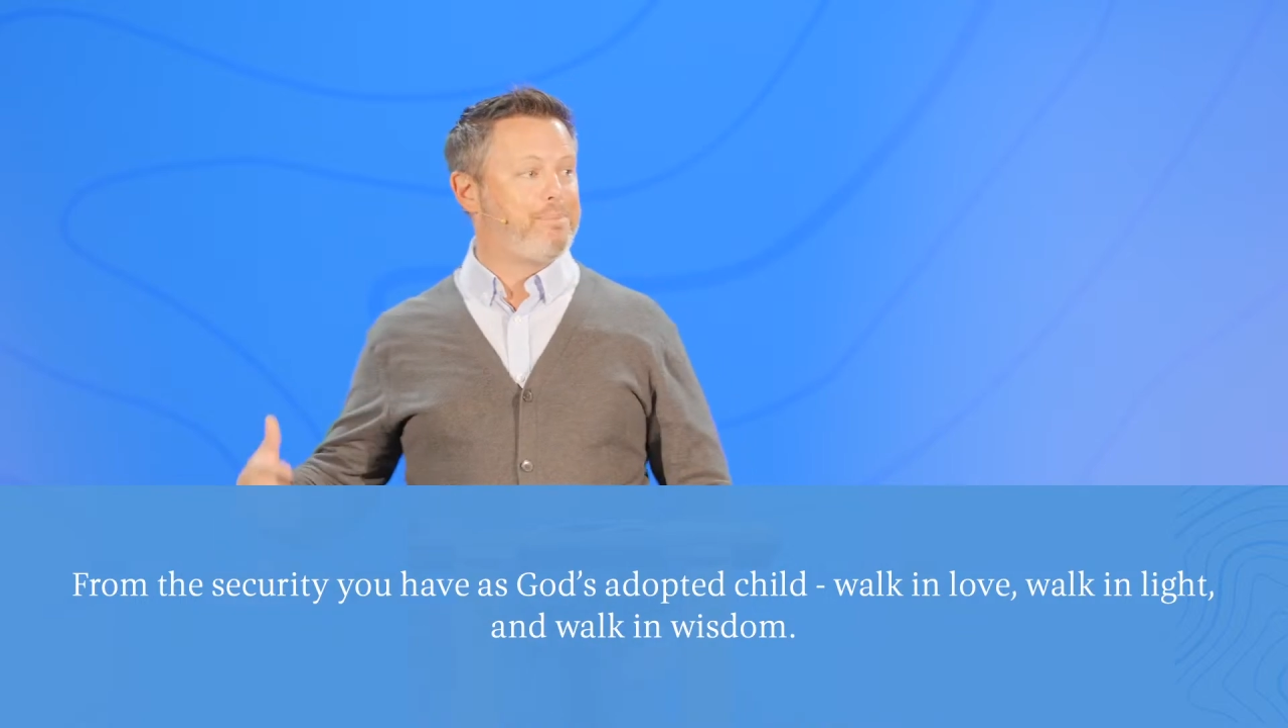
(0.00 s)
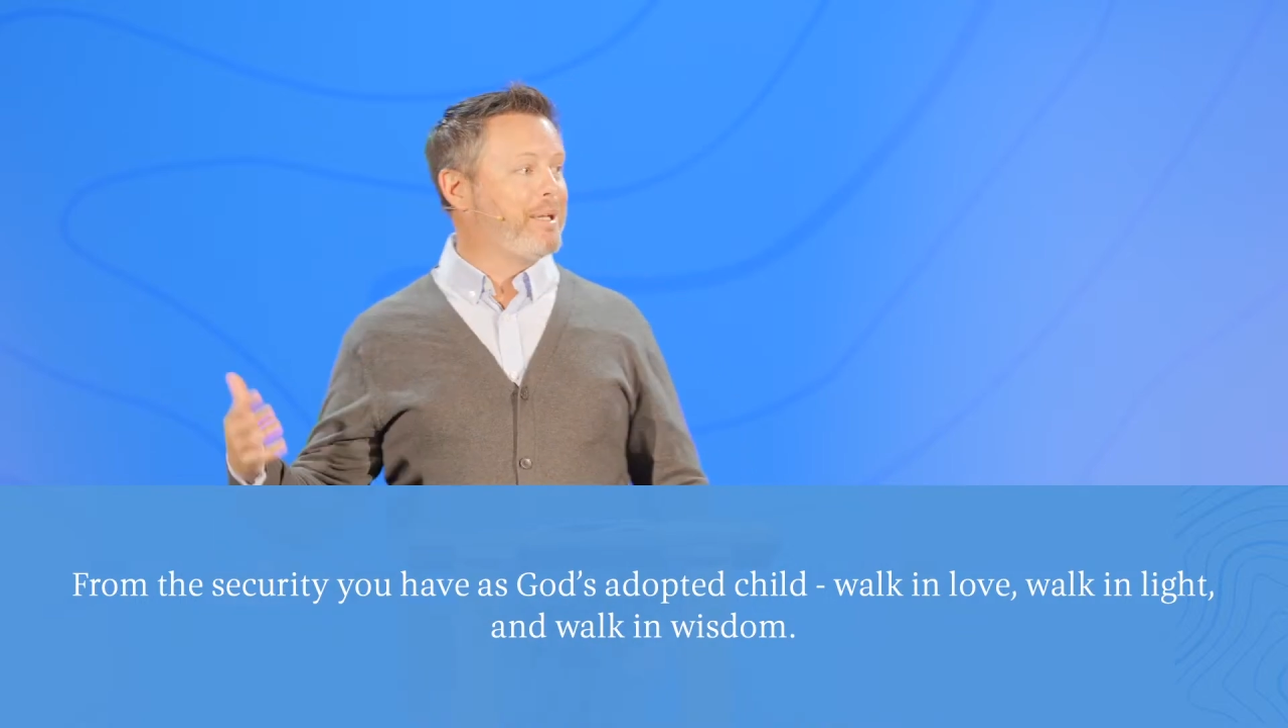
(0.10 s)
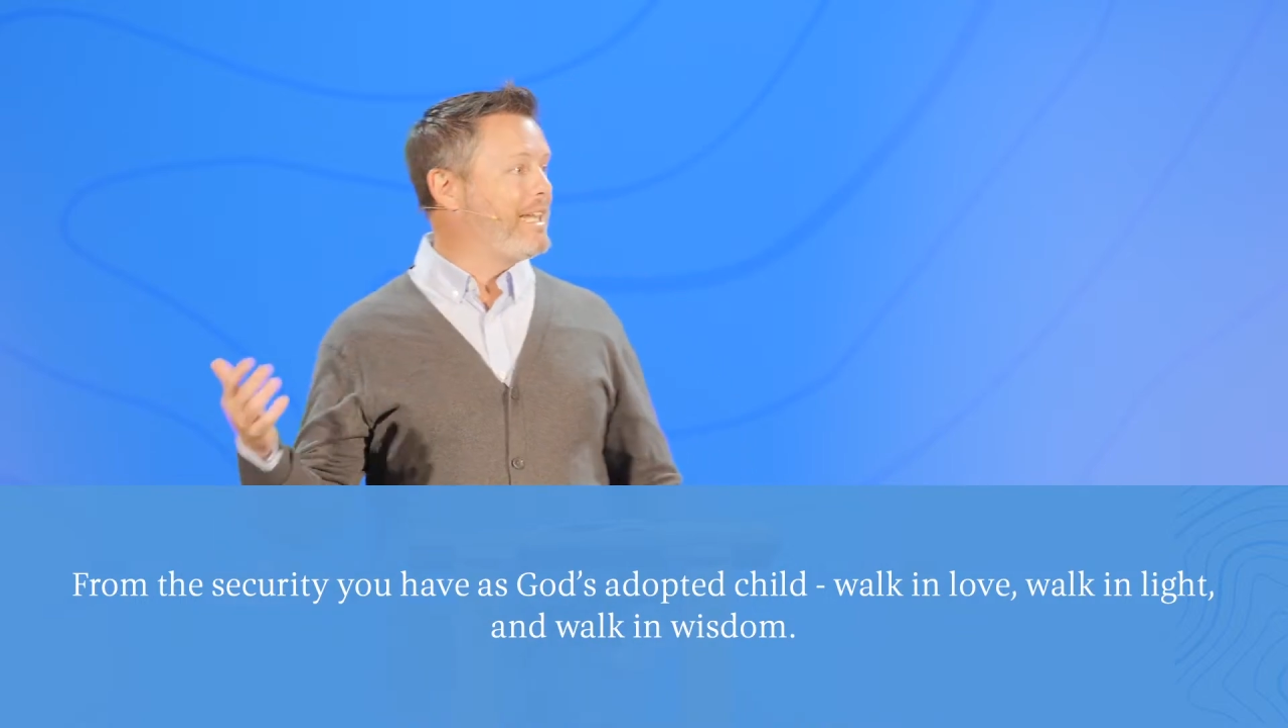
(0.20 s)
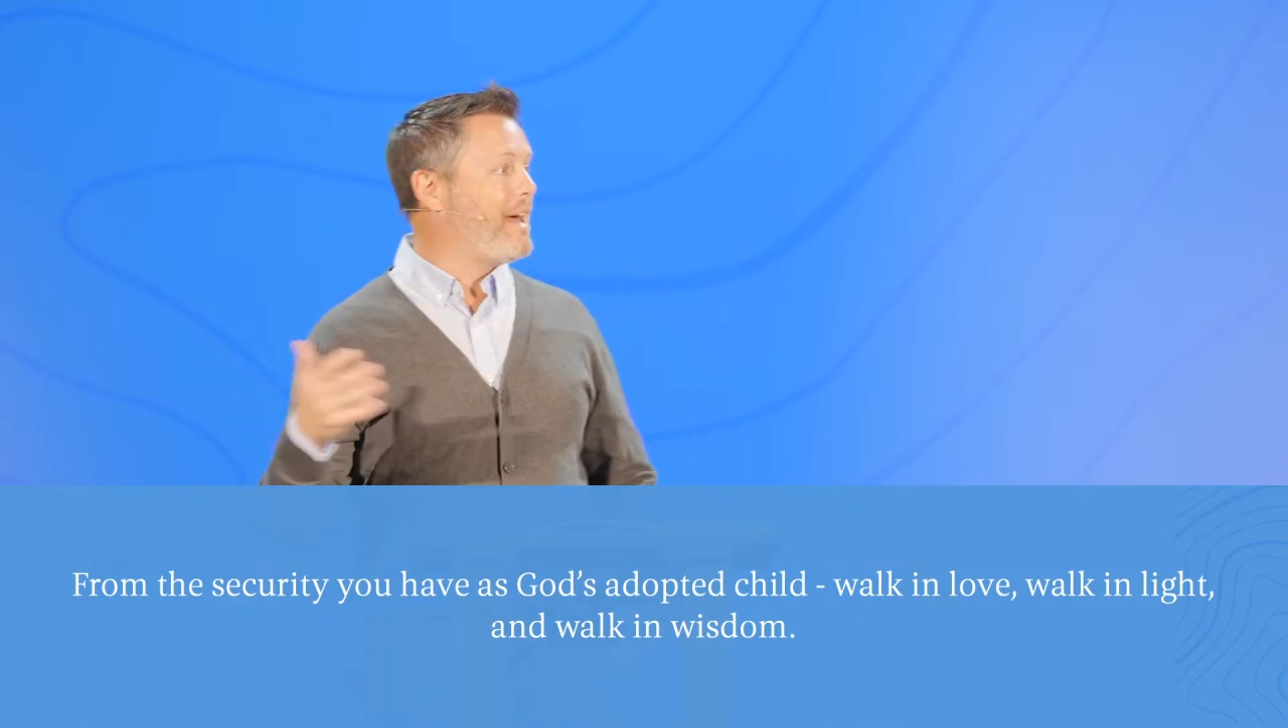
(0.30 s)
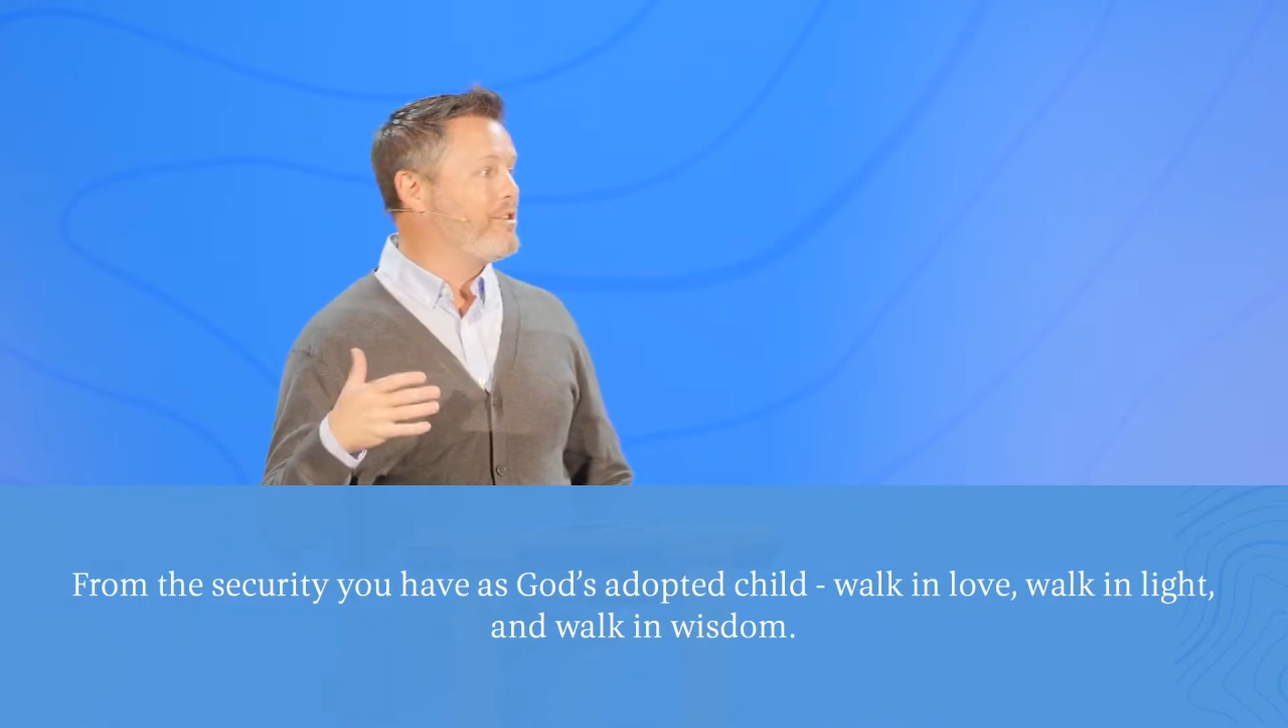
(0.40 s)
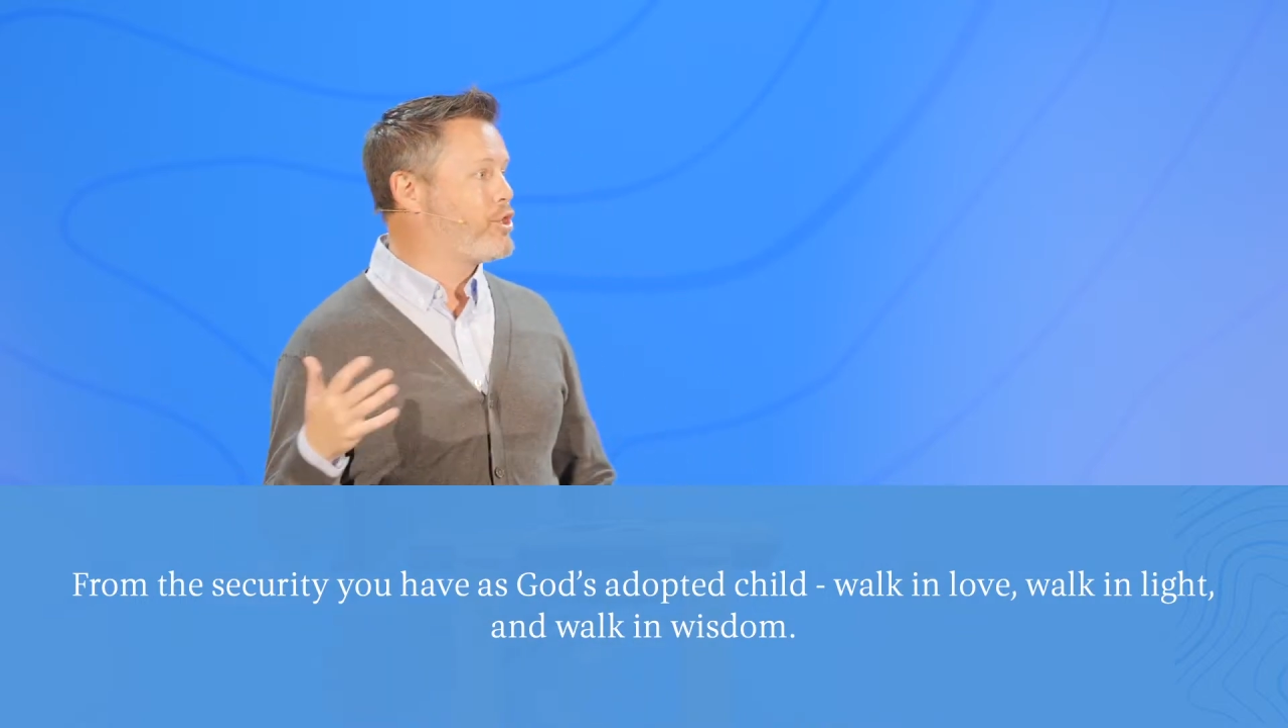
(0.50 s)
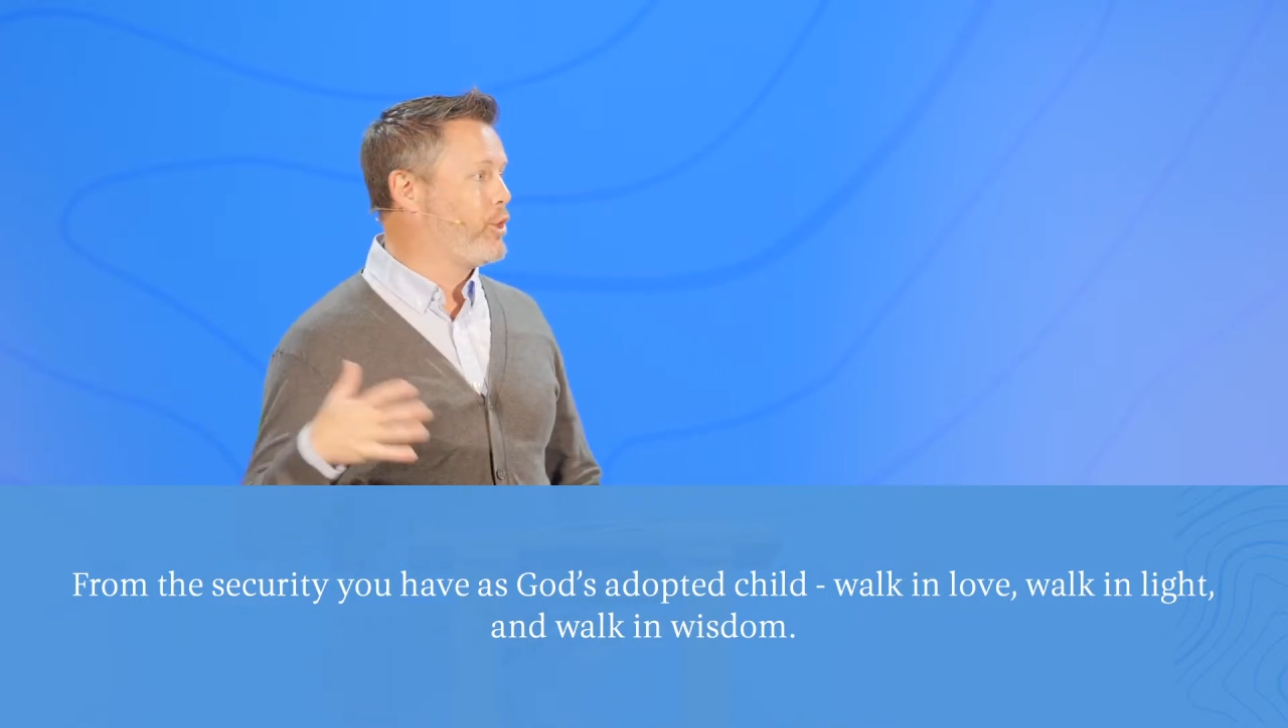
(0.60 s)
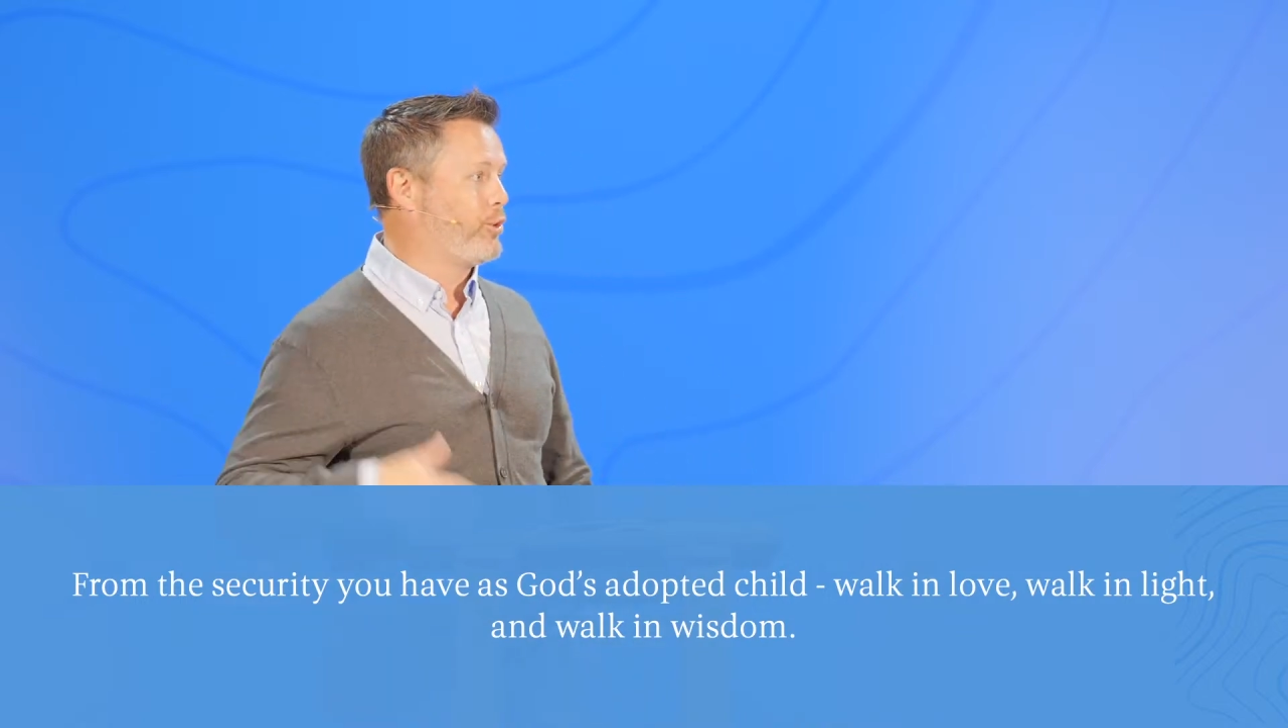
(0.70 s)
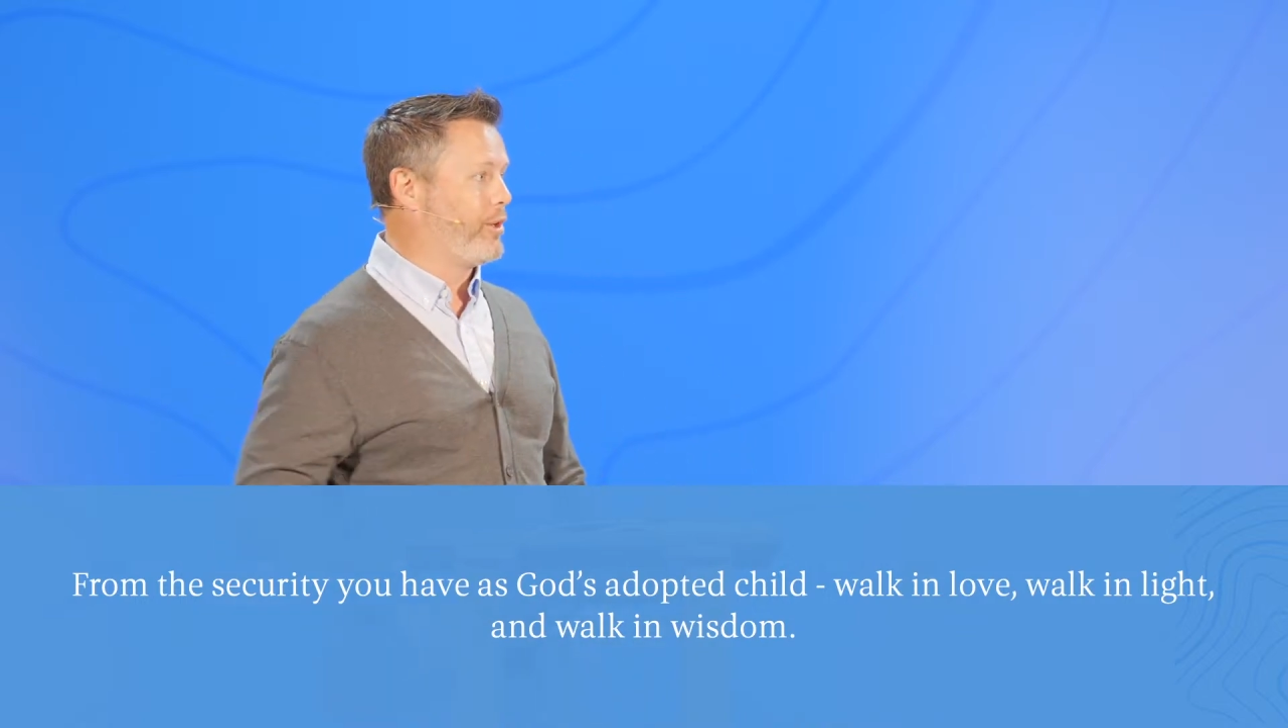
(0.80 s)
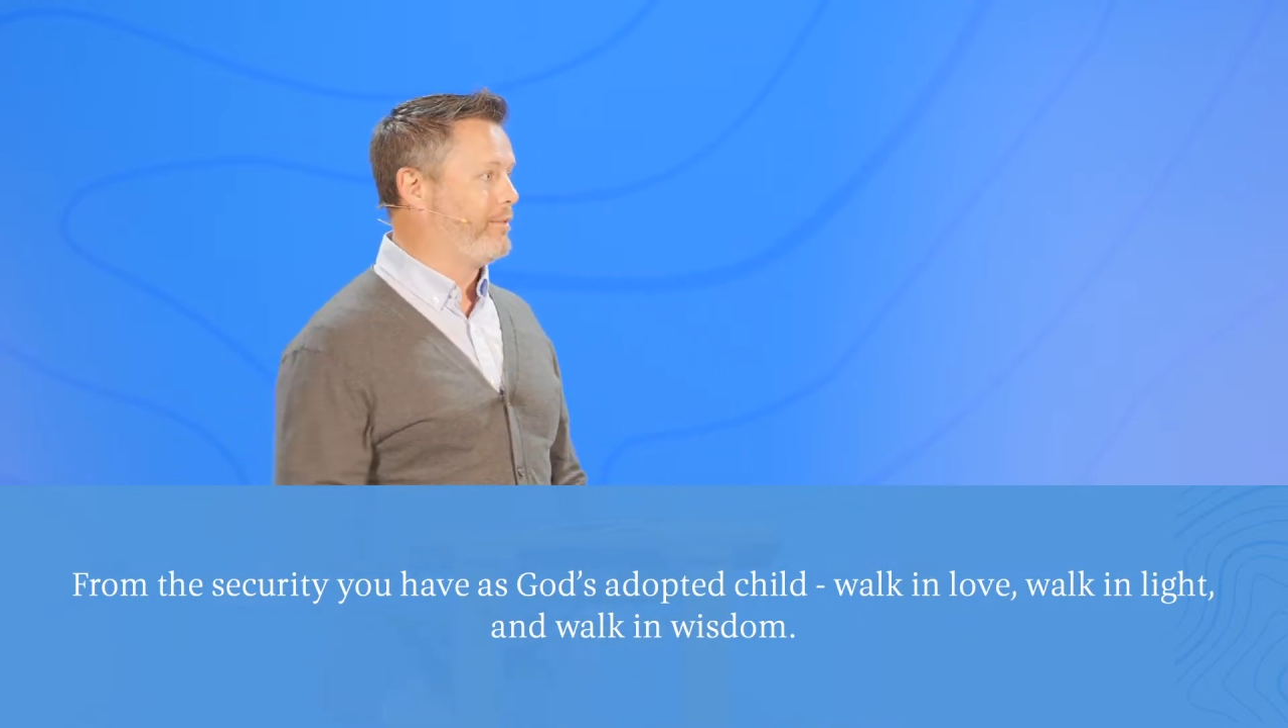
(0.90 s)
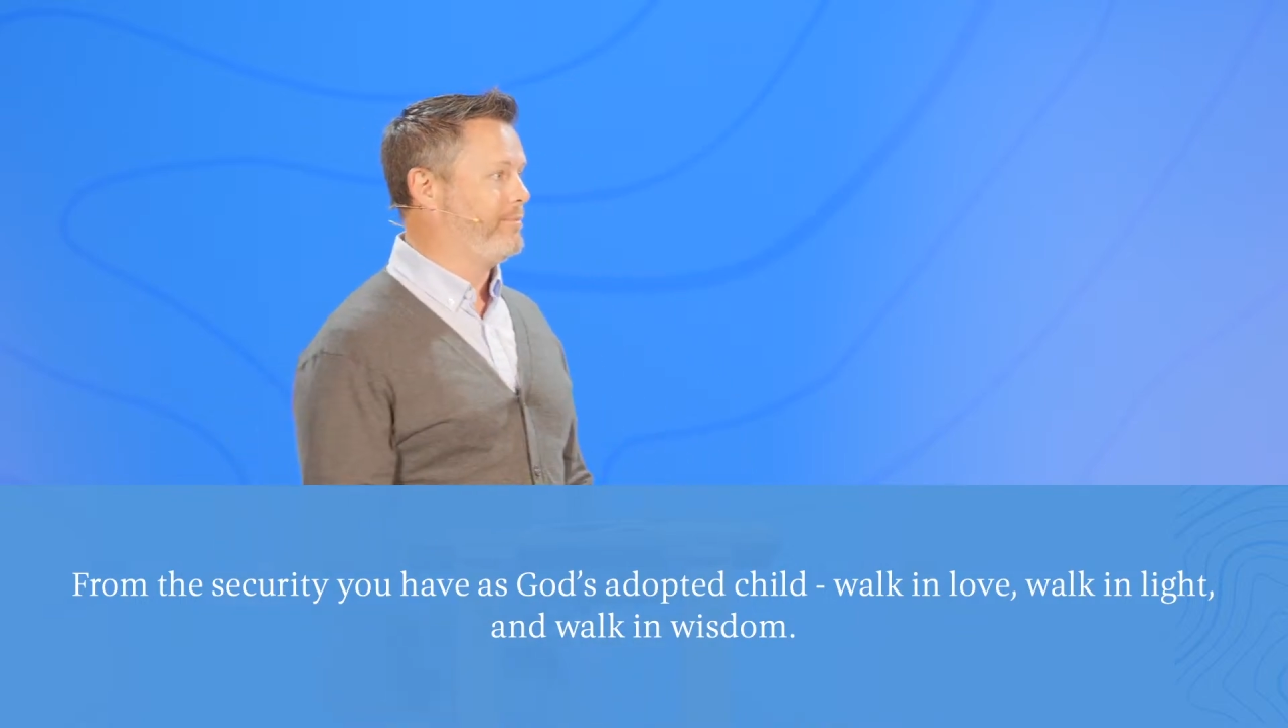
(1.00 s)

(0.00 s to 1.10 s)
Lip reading: beloved children,